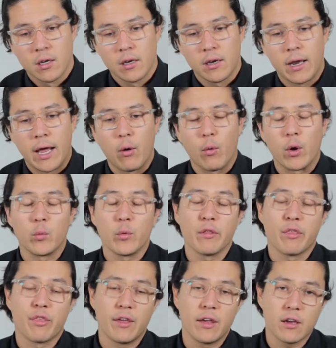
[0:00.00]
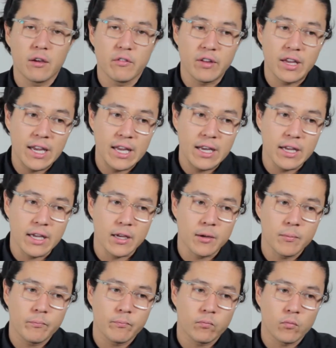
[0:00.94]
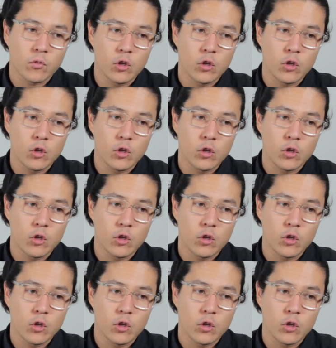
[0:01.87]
Now, when we think of eating,